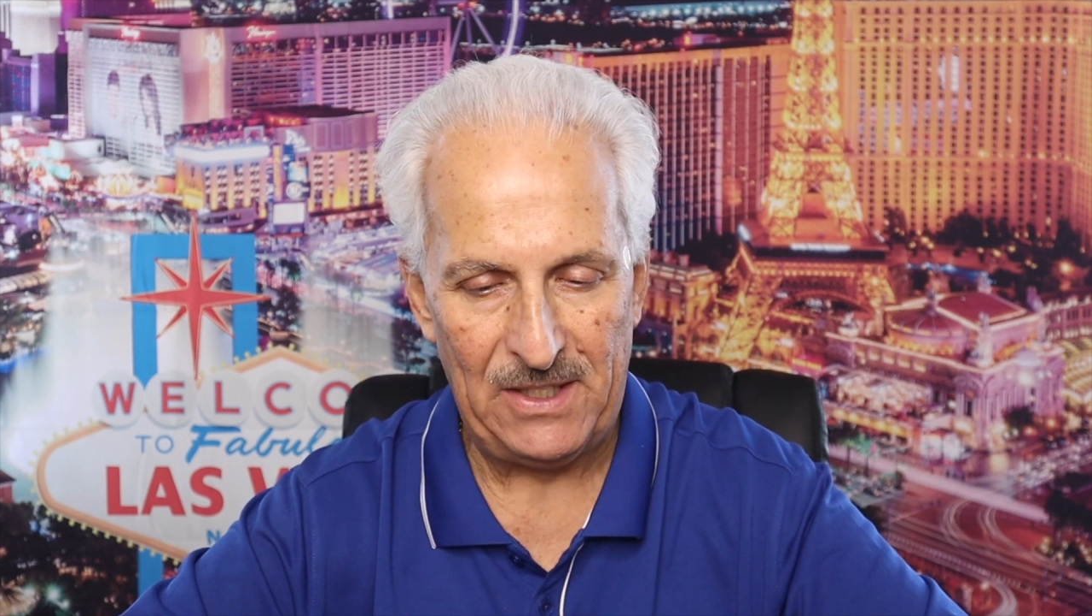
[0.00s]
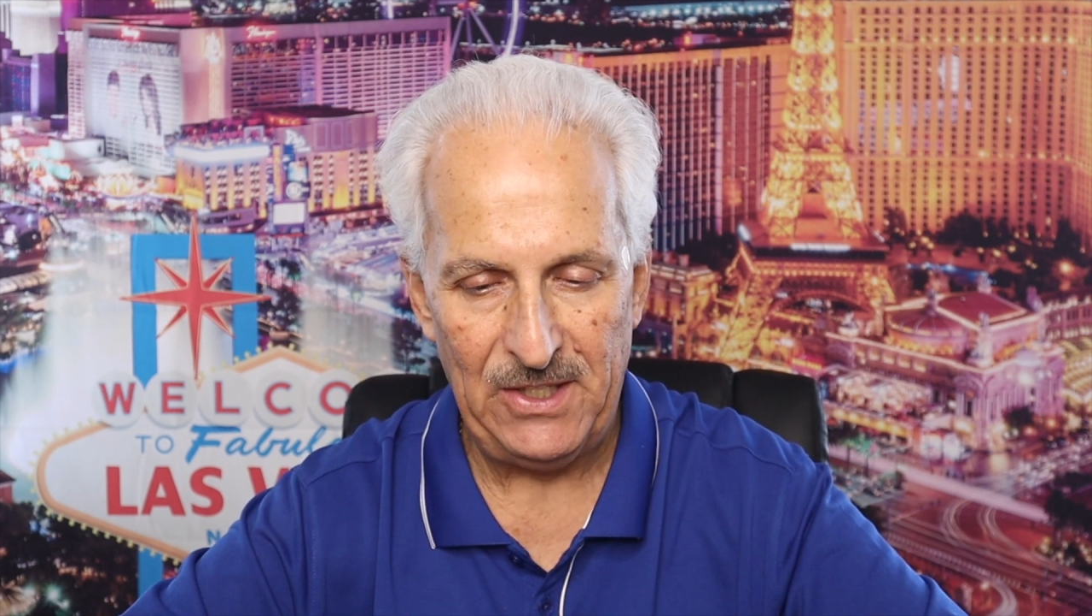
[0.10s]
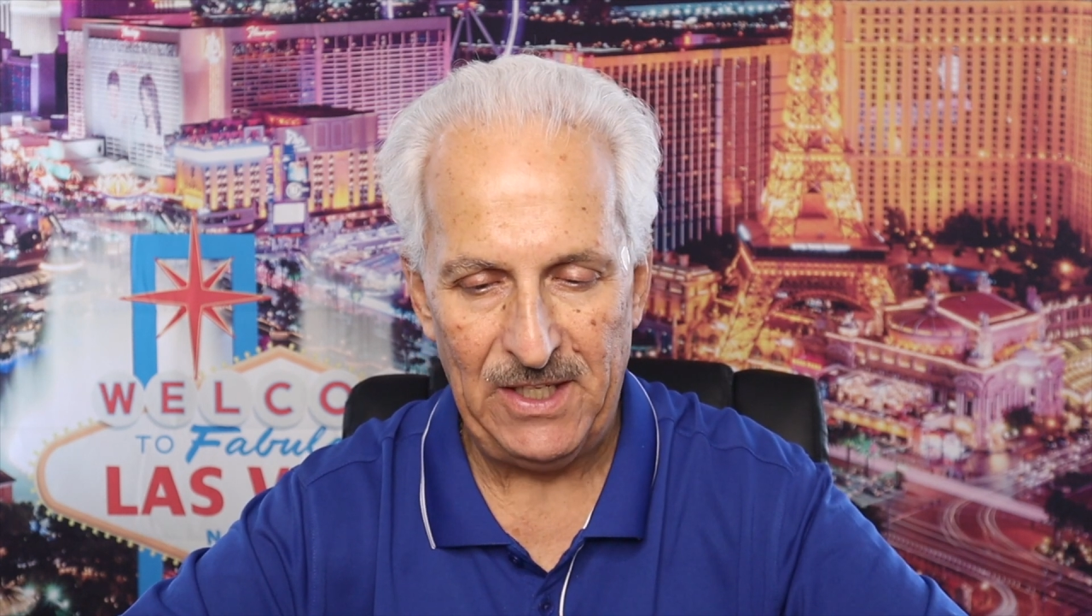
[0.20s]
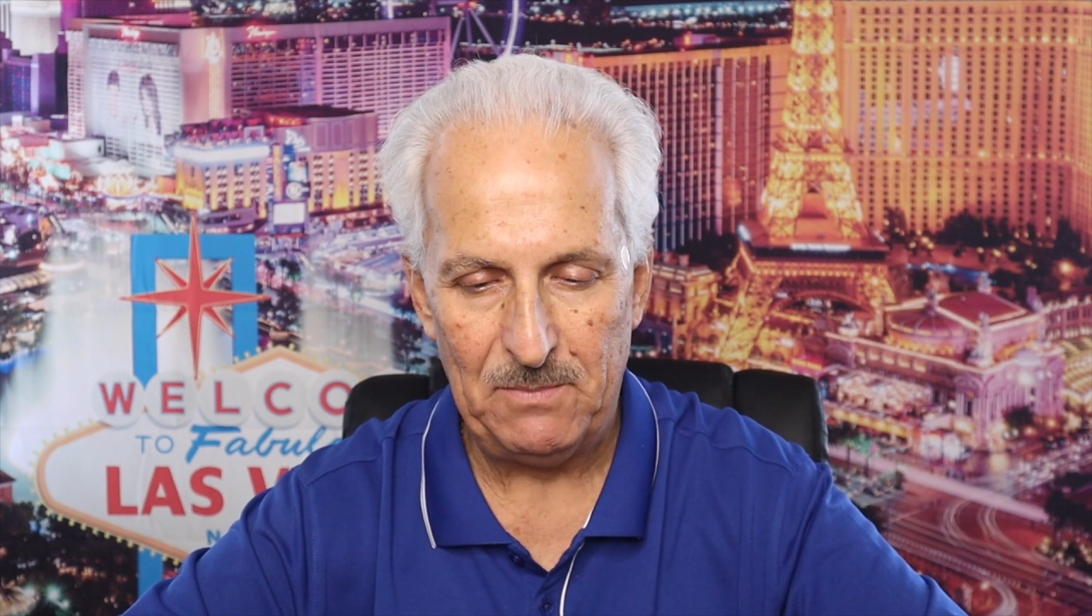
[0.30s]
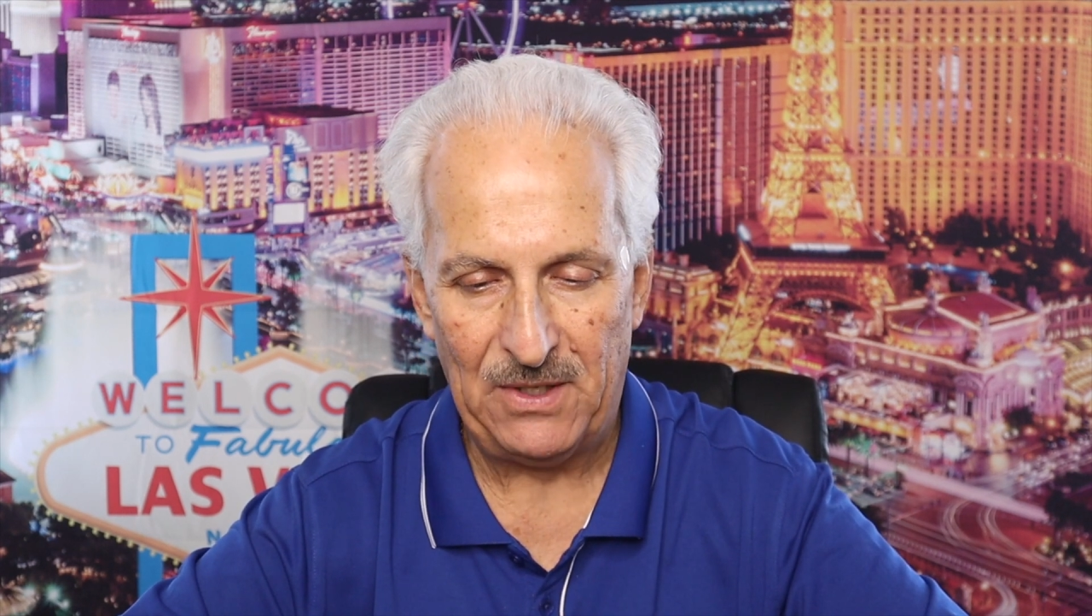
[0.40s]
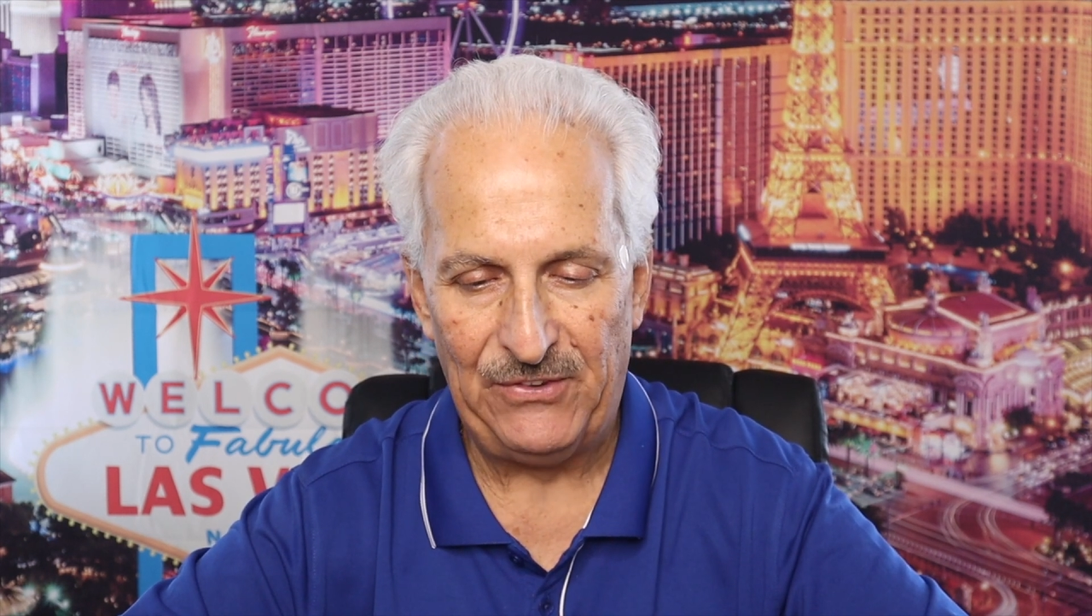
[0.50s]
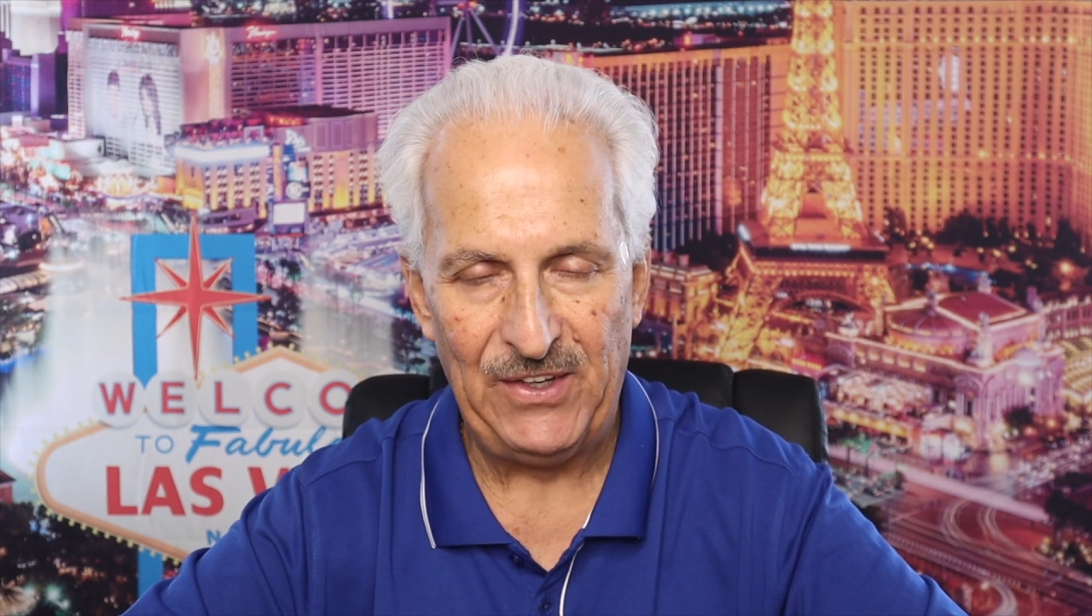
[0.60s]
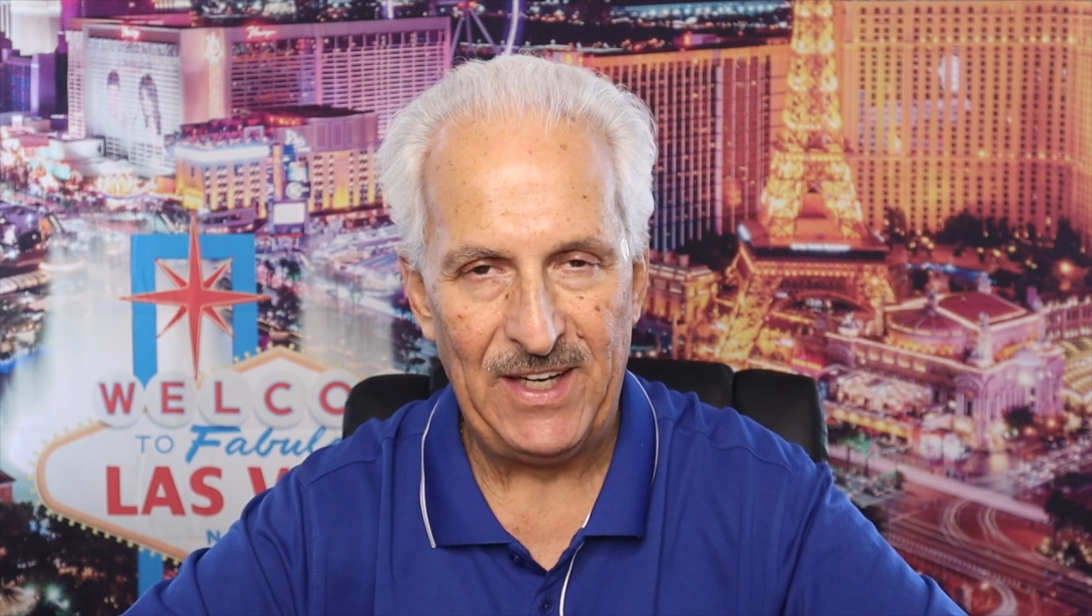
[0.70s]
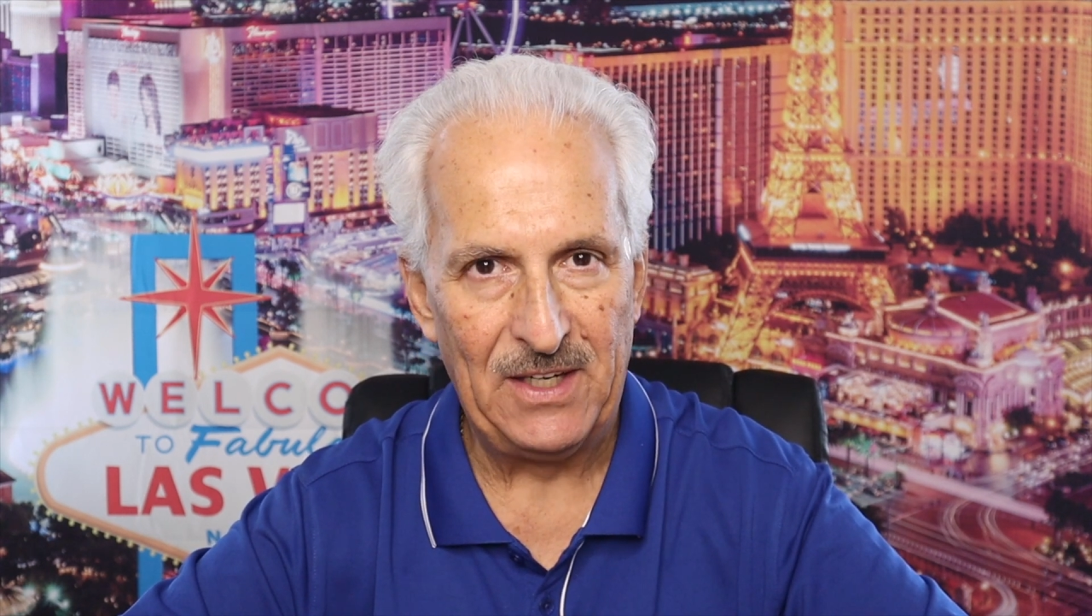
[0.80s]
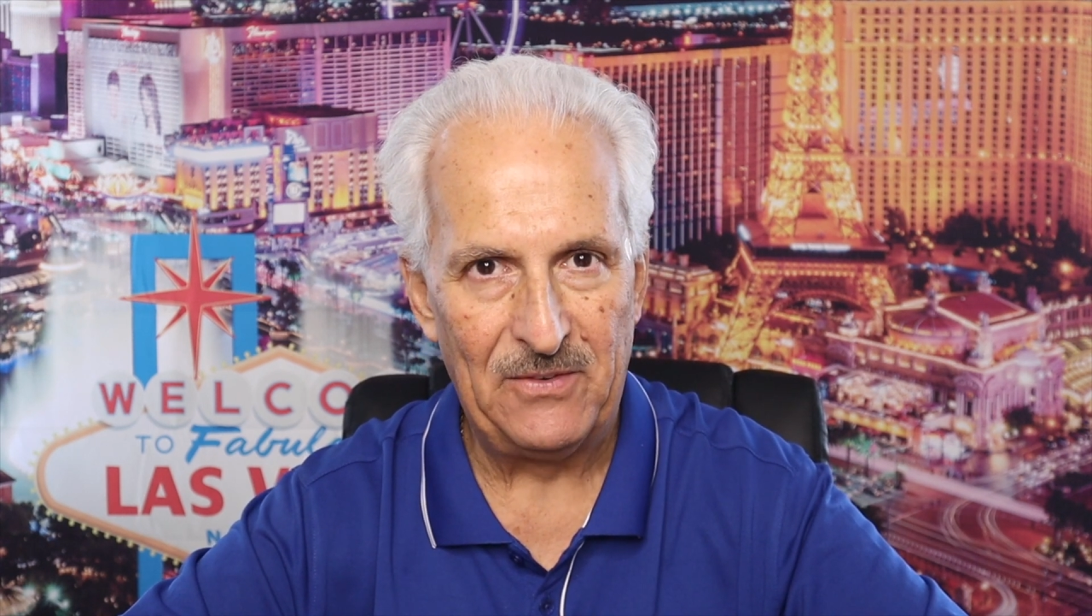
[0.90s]
good, but it's
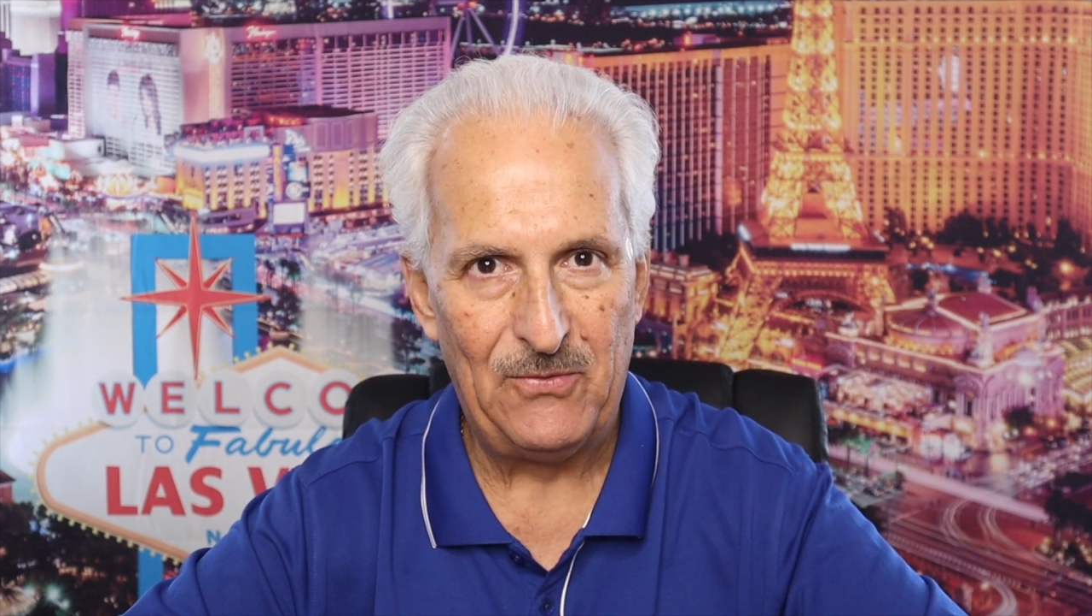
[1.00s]
sitting at